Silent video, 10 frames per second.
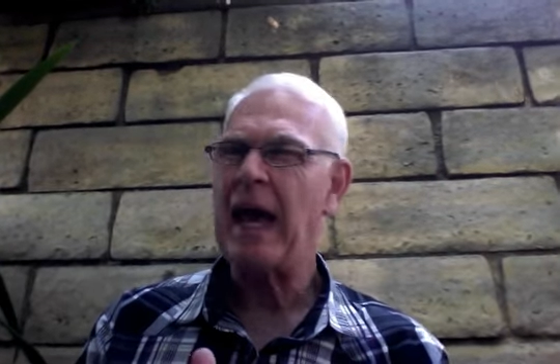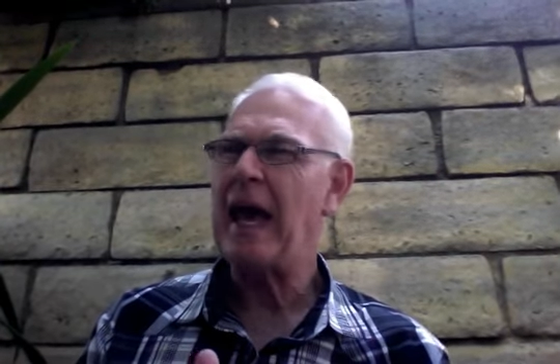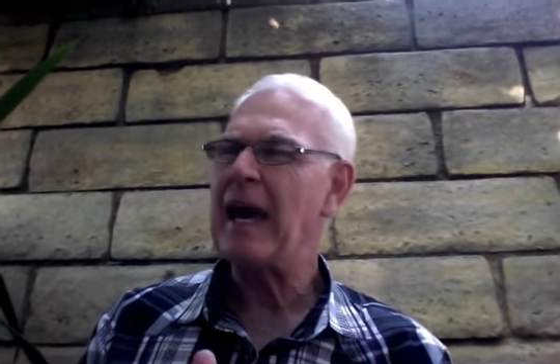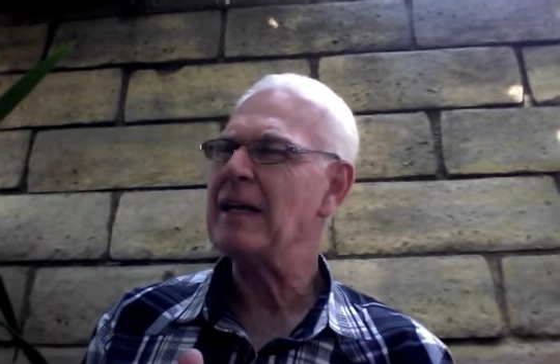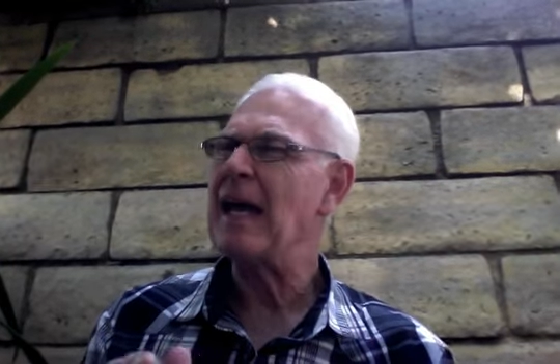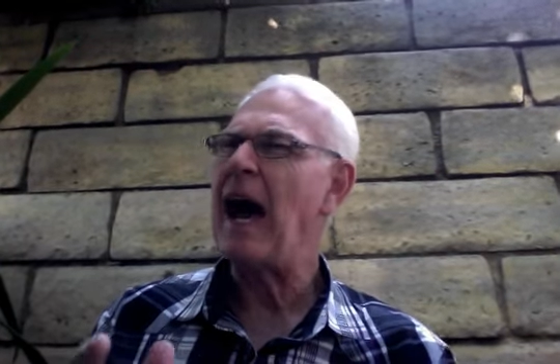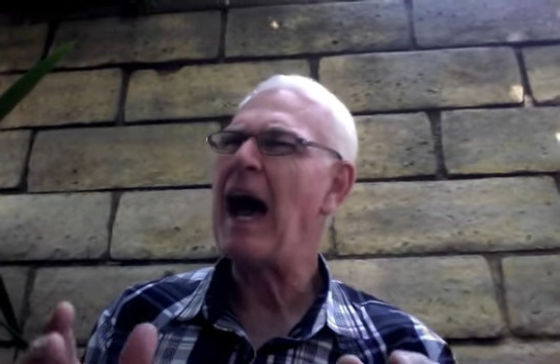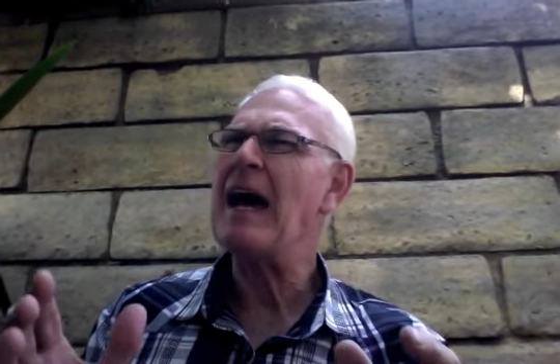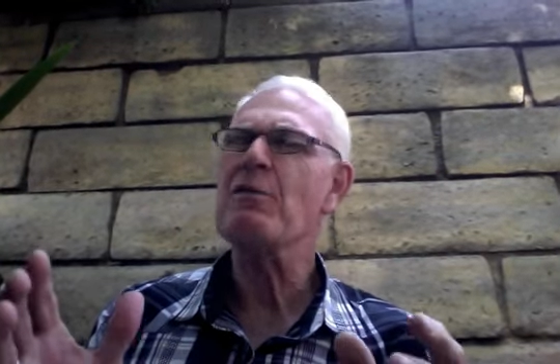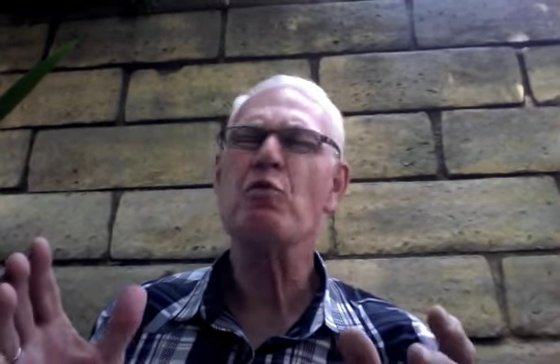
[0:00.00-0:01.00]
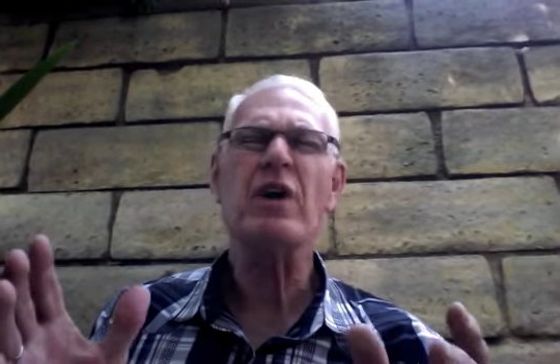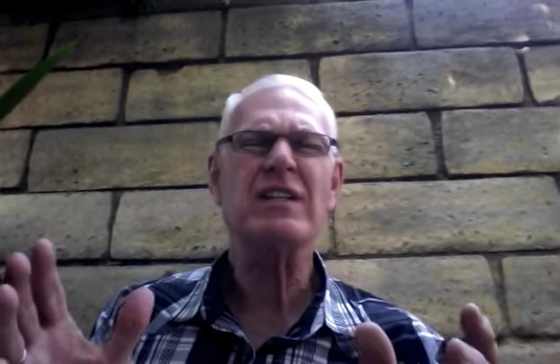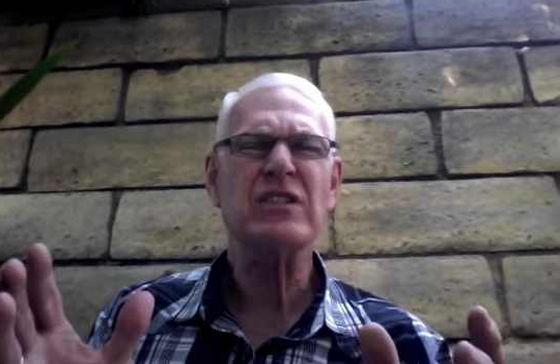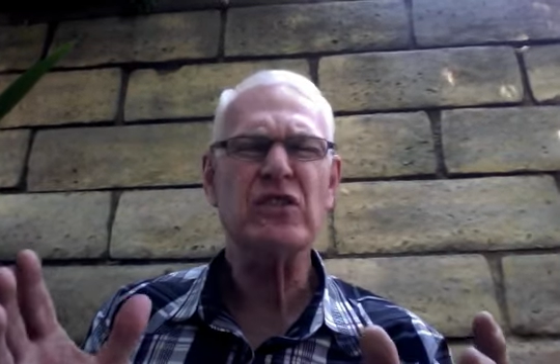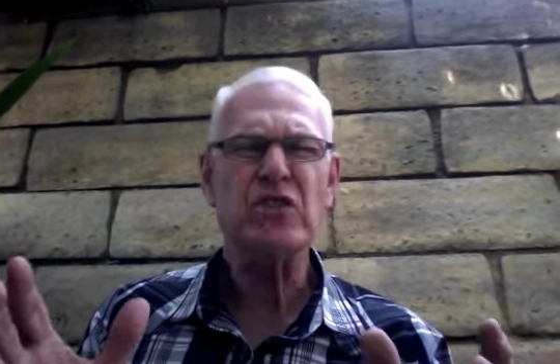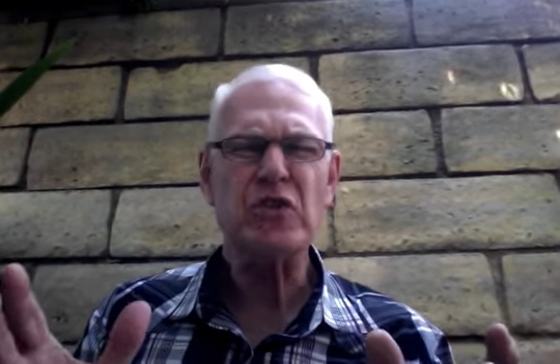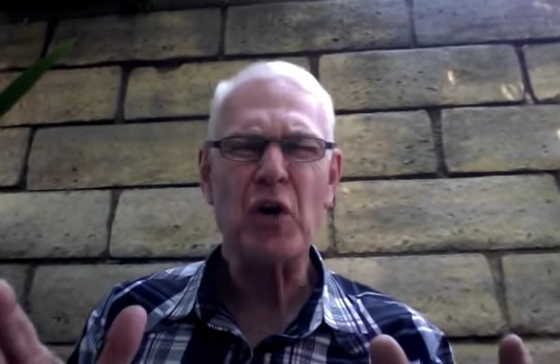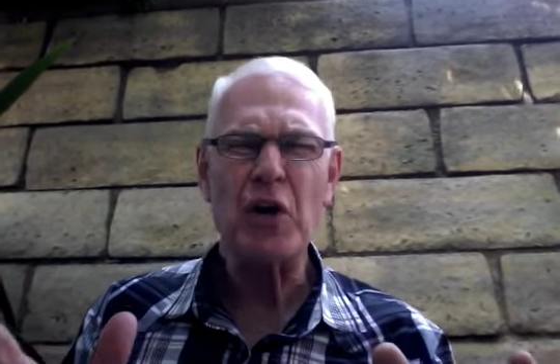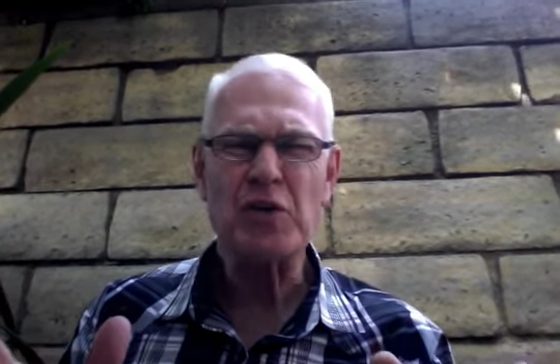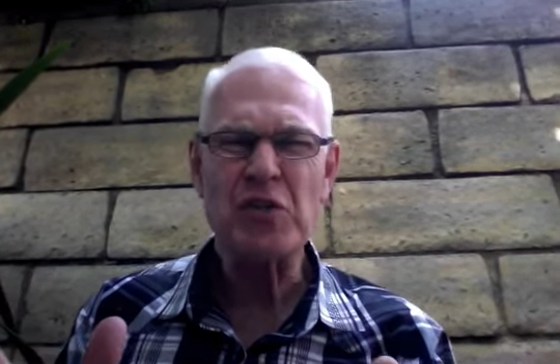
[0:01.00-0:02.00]
And I was
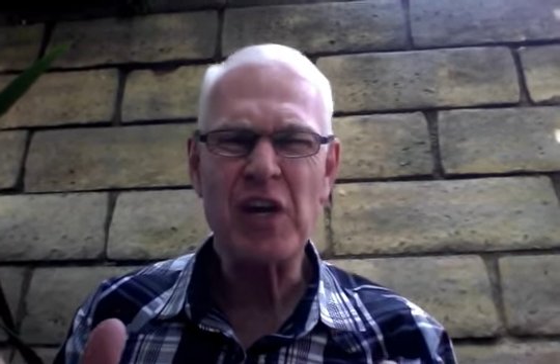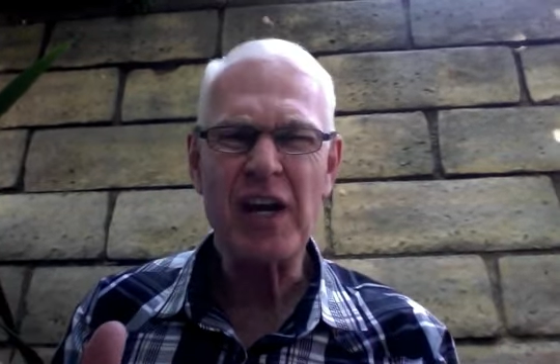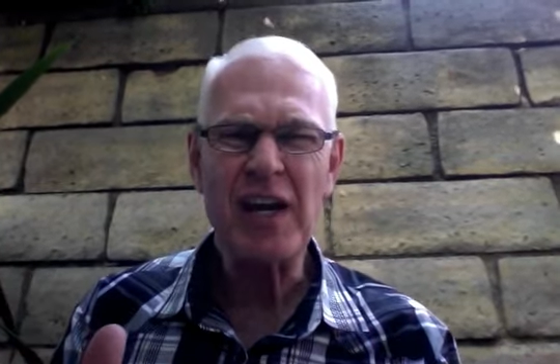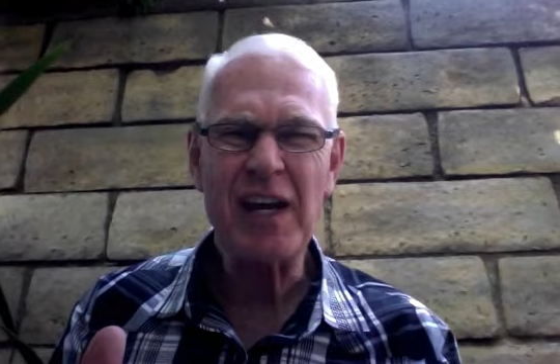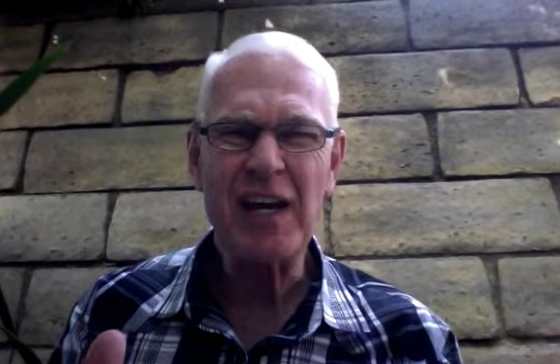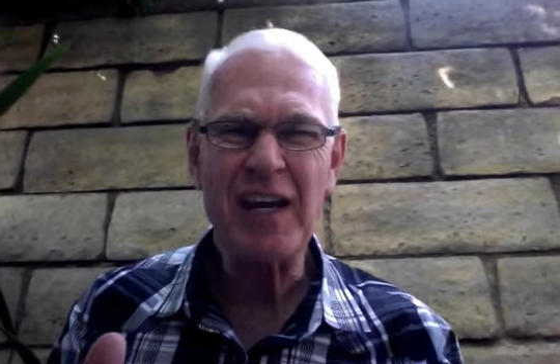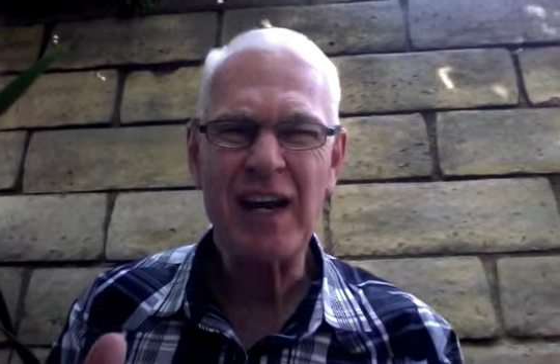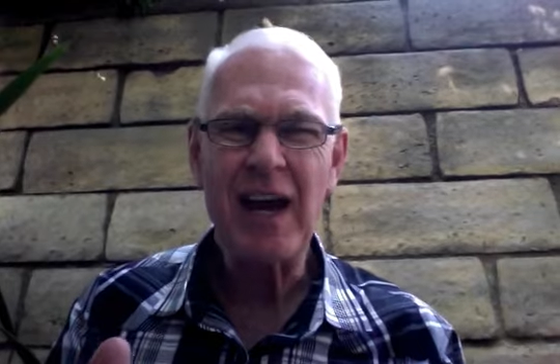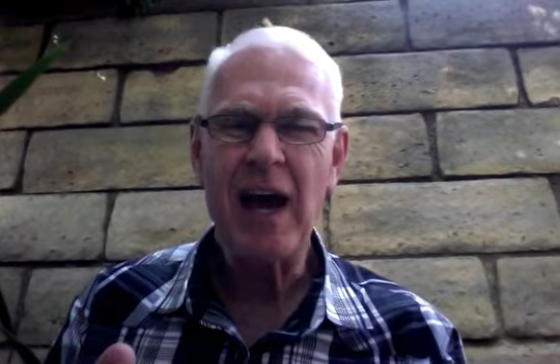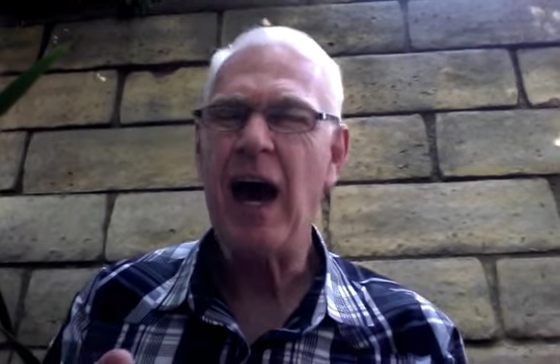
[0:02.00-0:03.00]
searching.